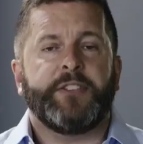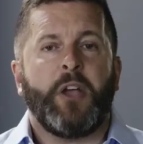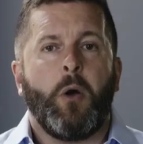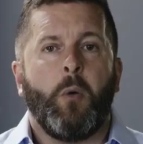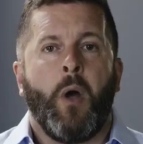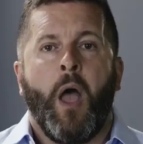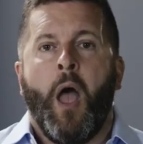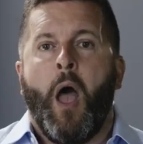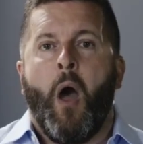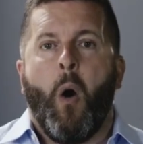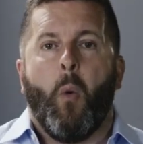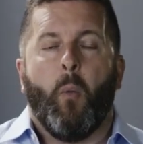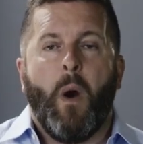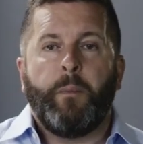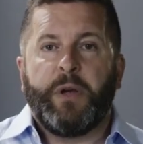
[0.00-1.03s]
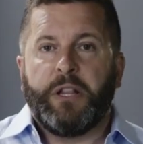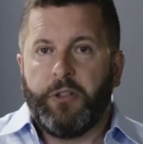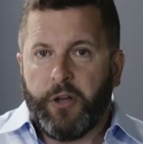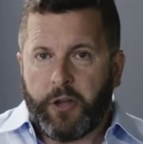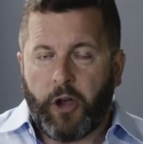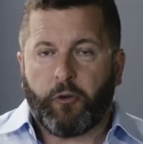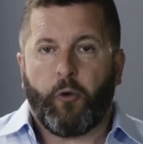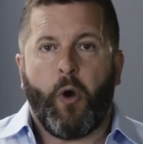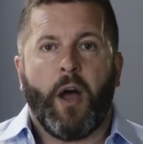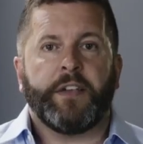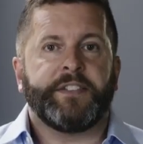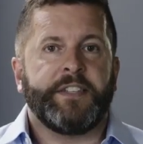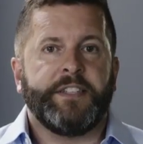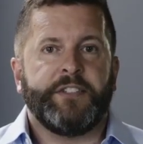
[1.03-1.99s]
so when we look
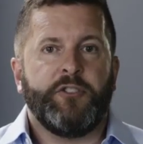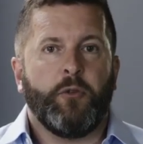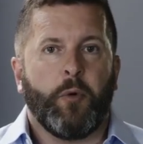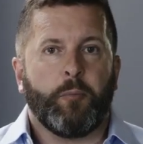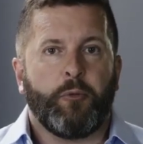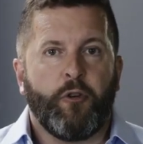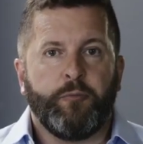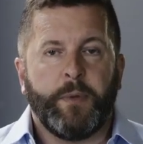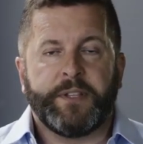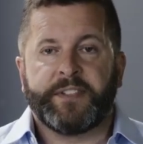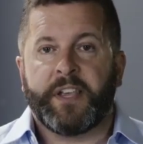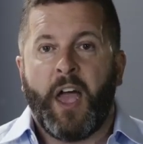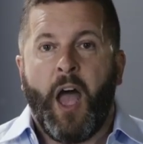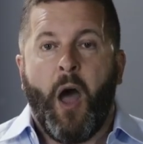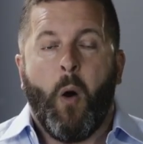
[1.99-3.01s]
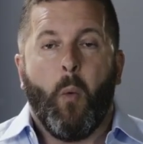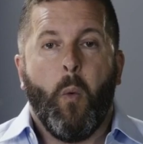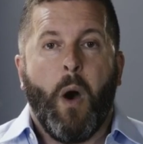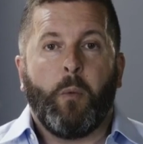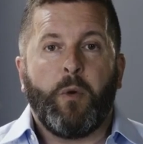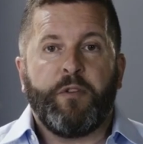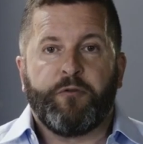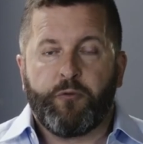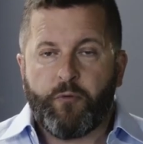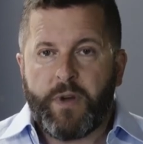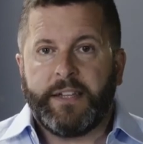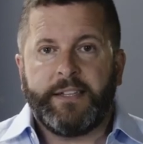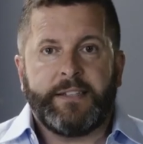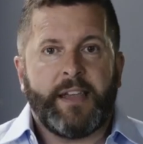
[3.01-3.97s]
across these new improvements, what we've
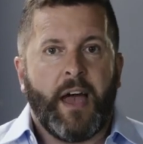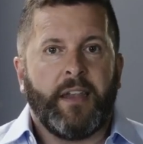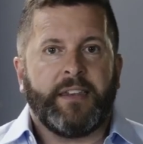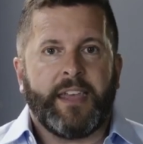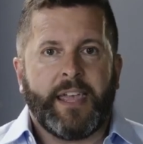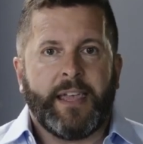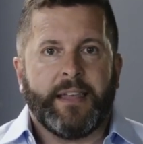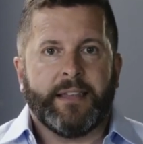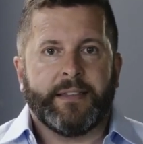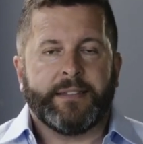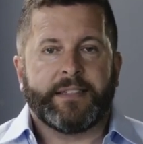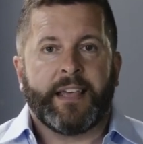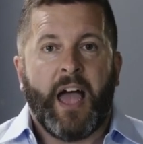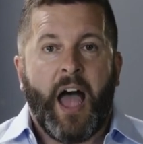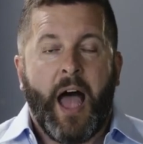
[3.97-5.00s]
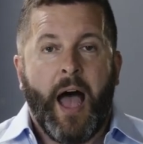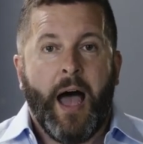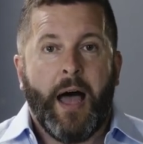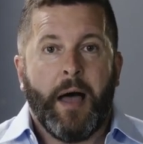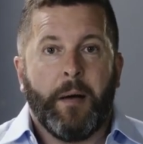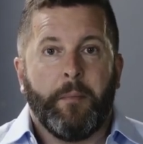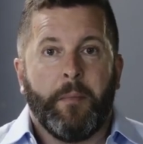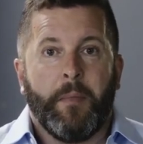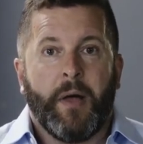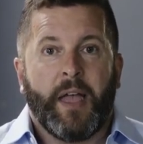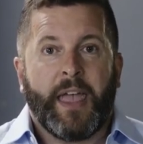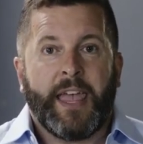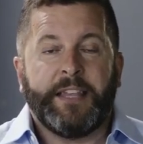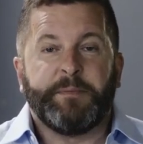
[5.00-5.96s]
really done is
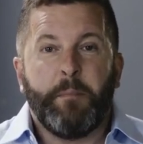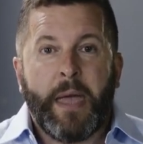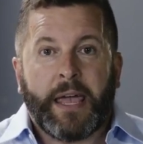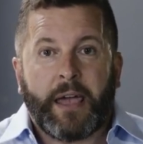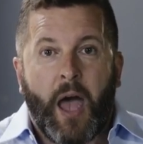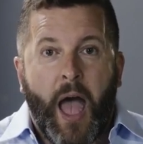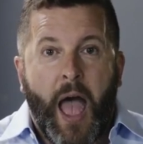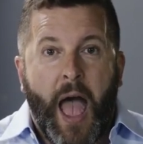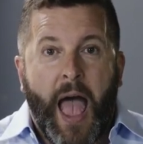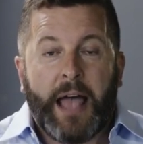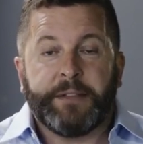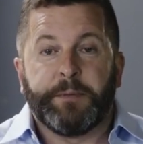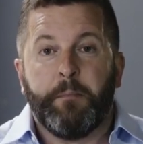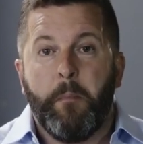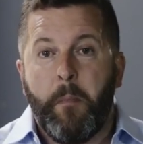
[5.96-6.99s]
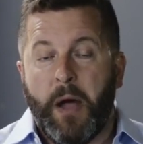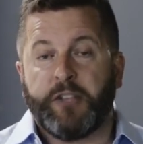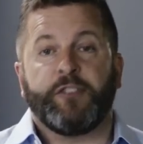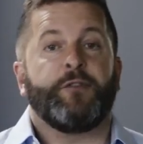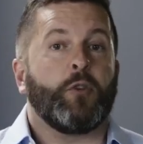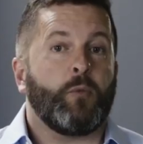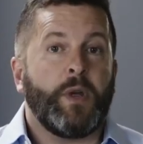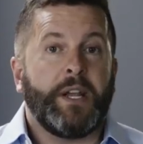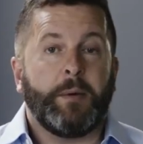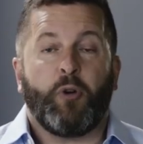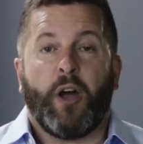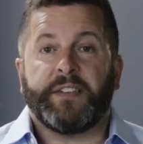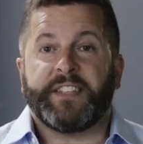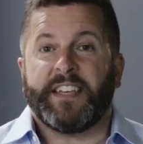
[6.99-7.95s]
make as much of the reading
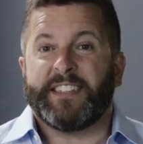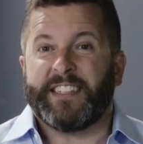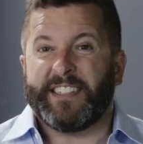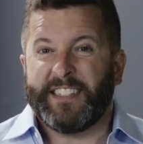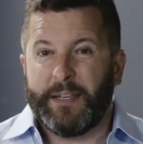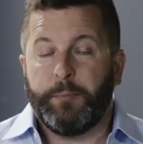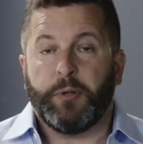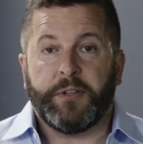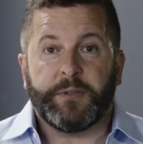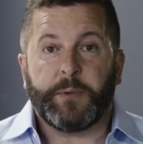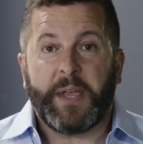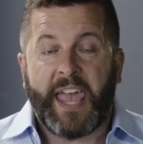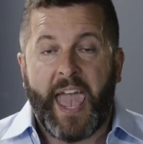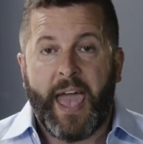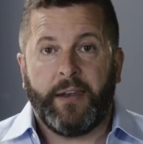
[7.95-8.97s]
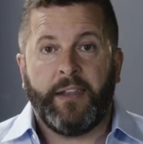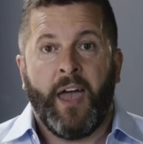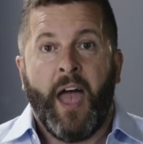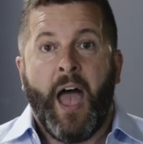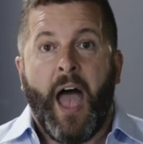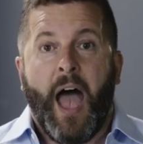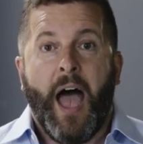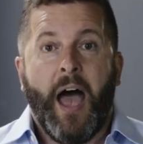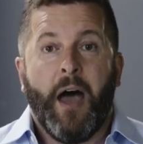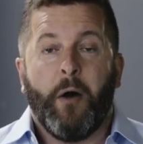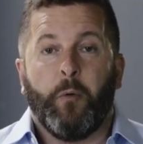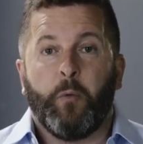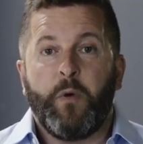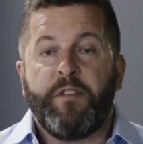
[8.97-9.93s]
process as simple as we can.
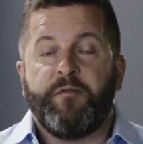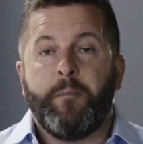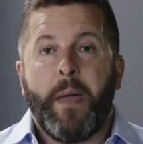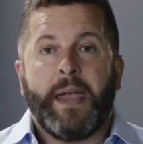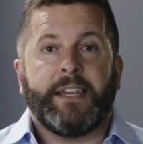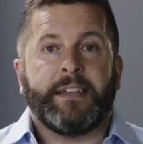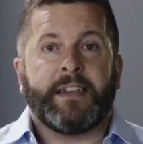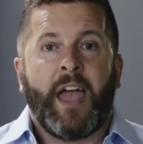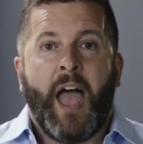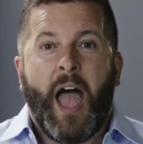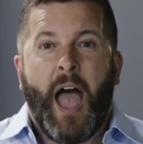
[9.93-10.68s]
We've made it